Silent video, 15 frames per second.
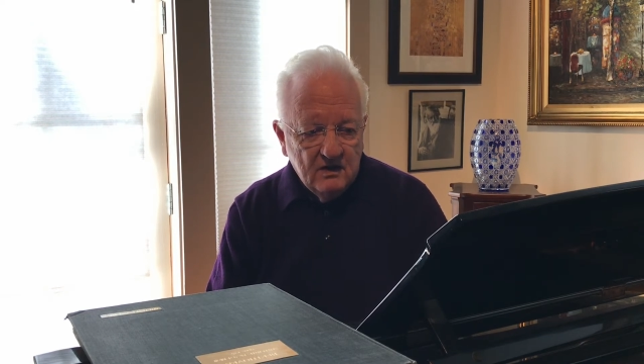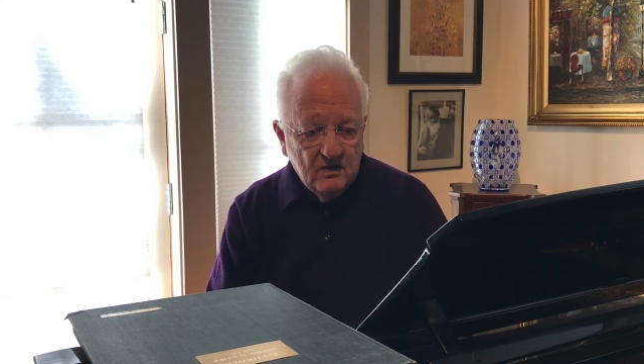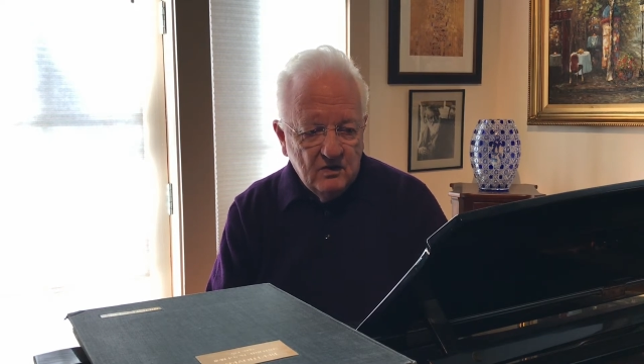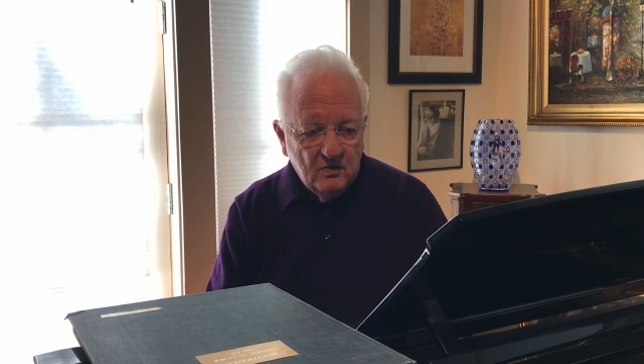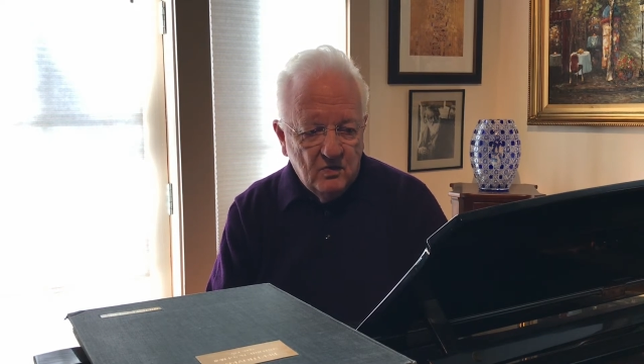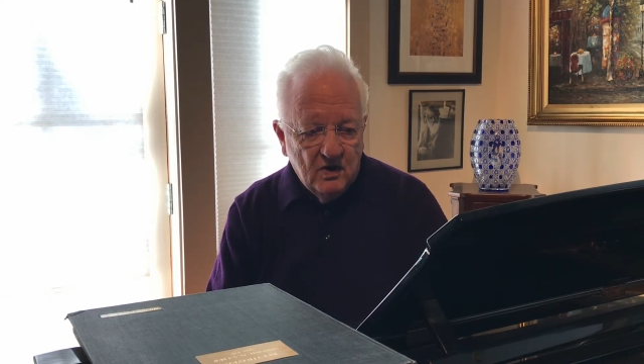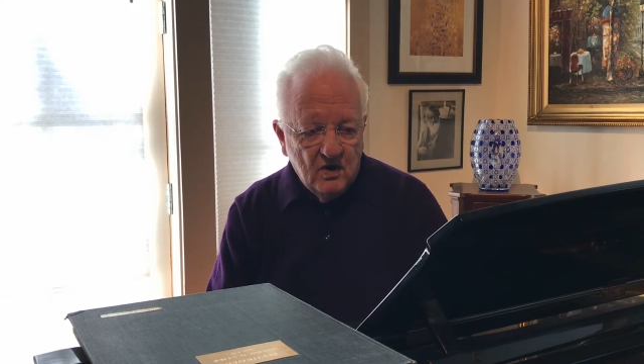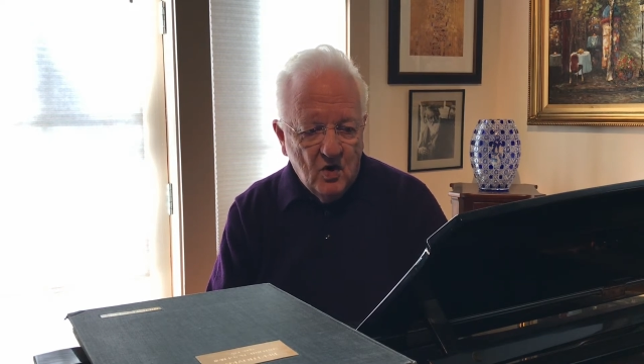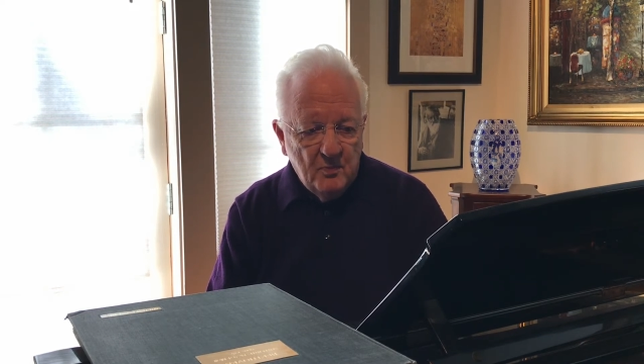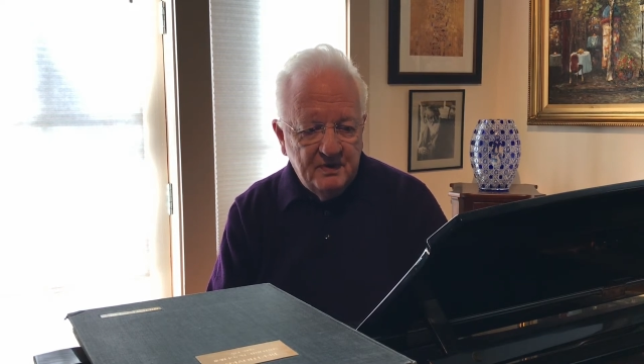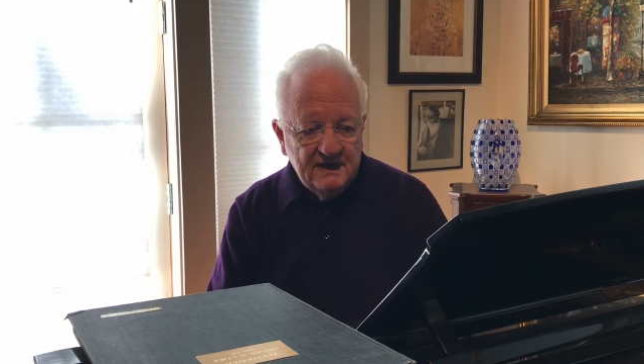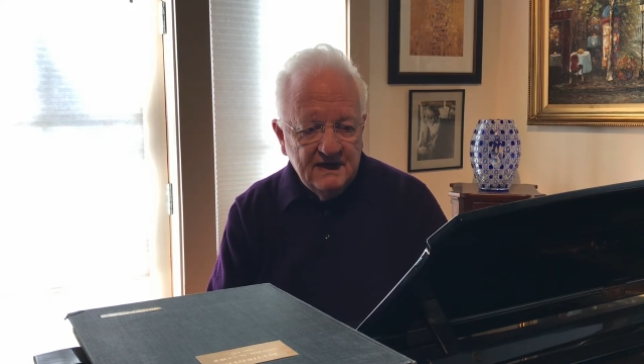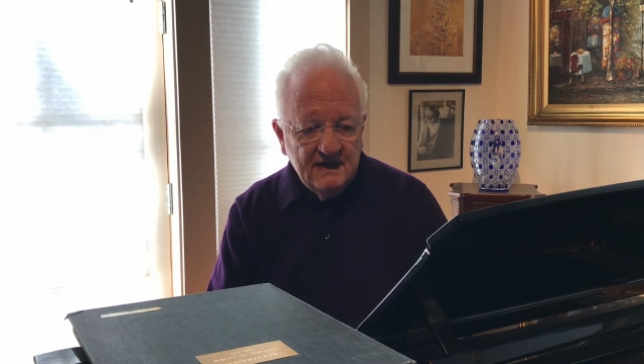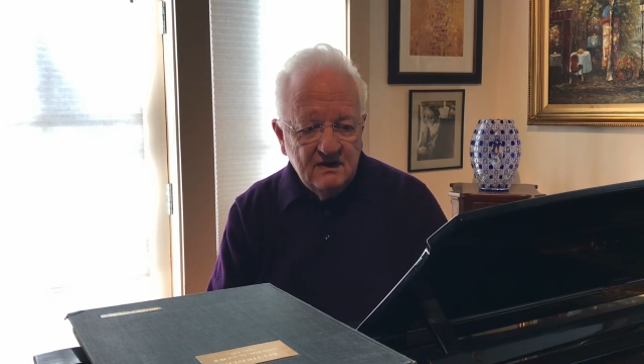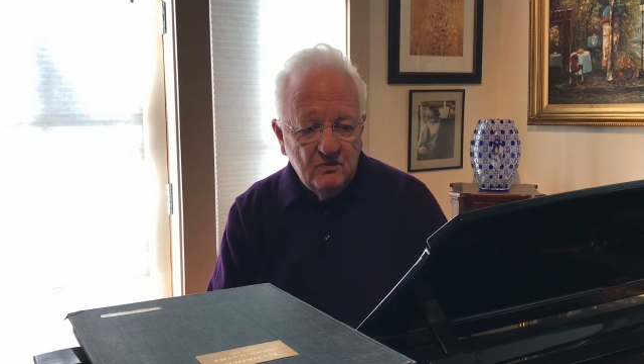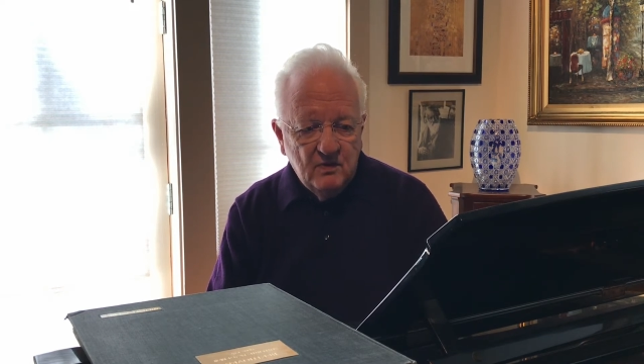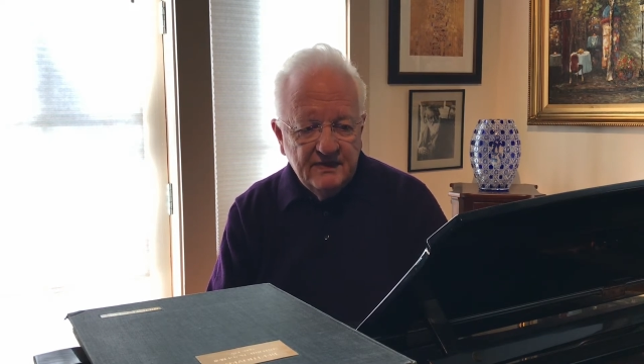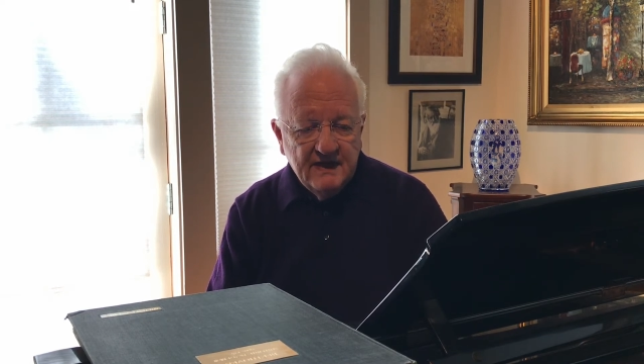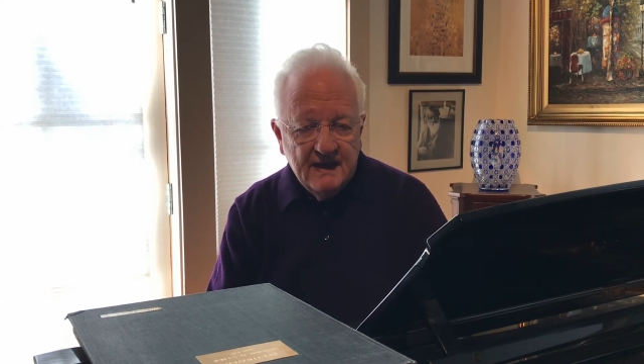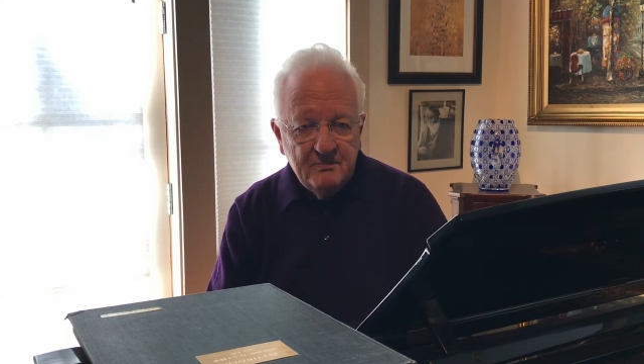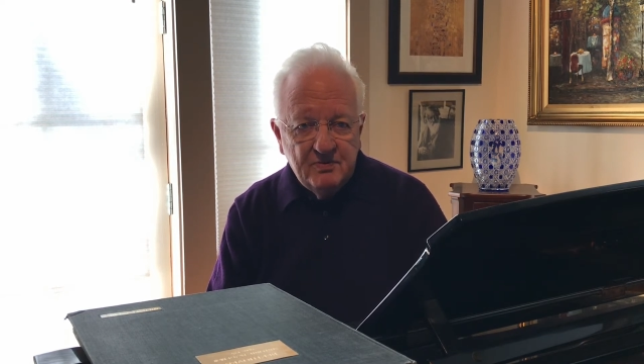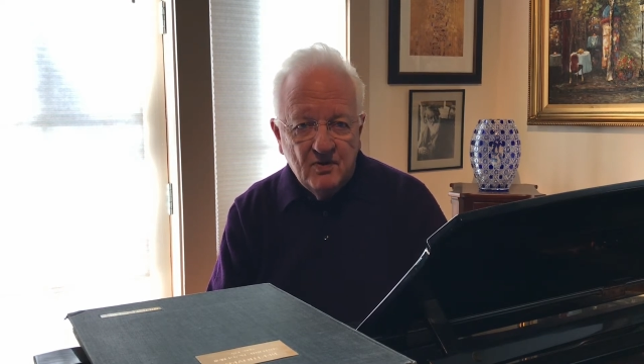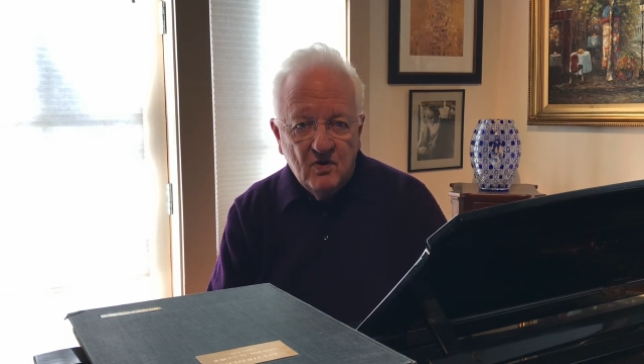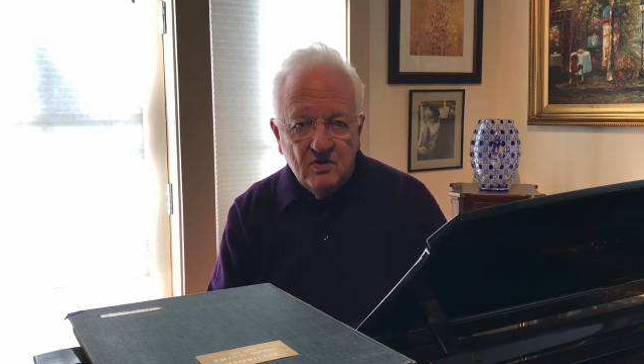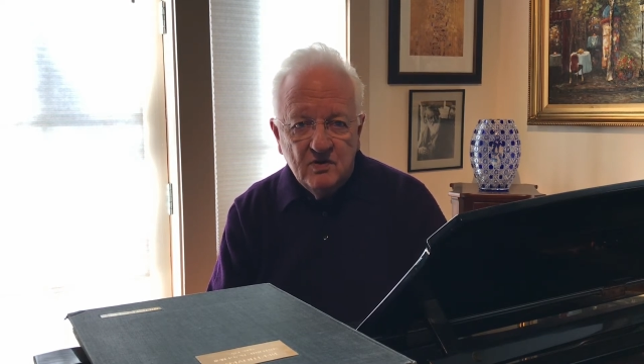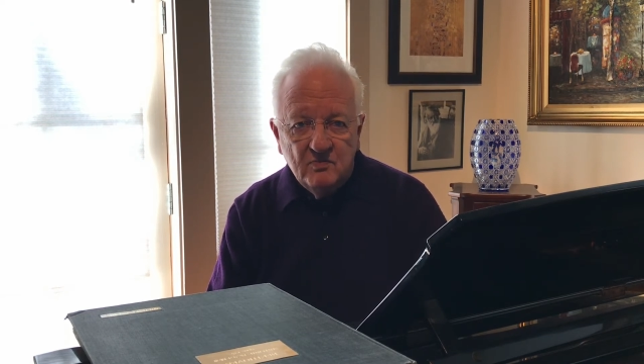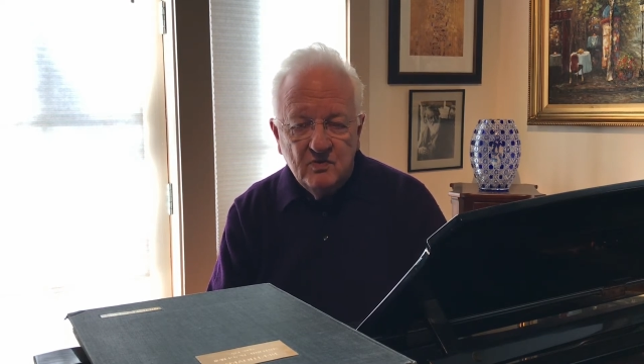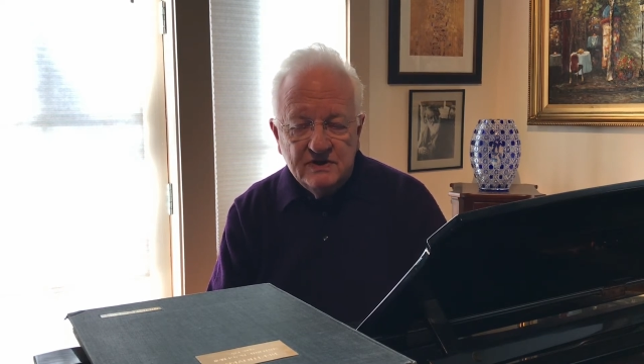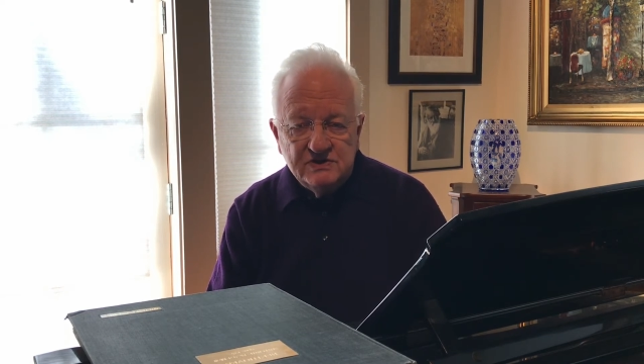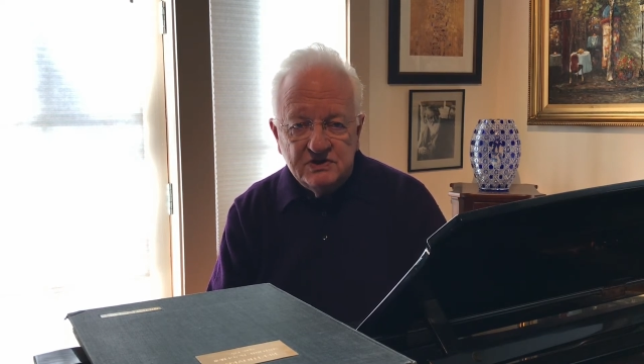We're opening with a
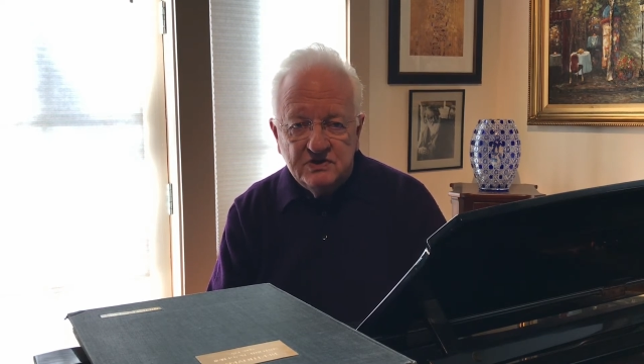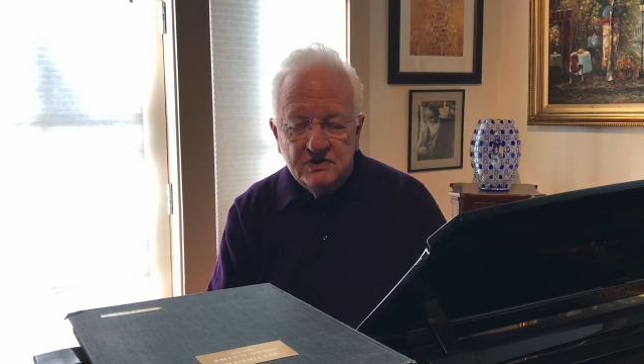program which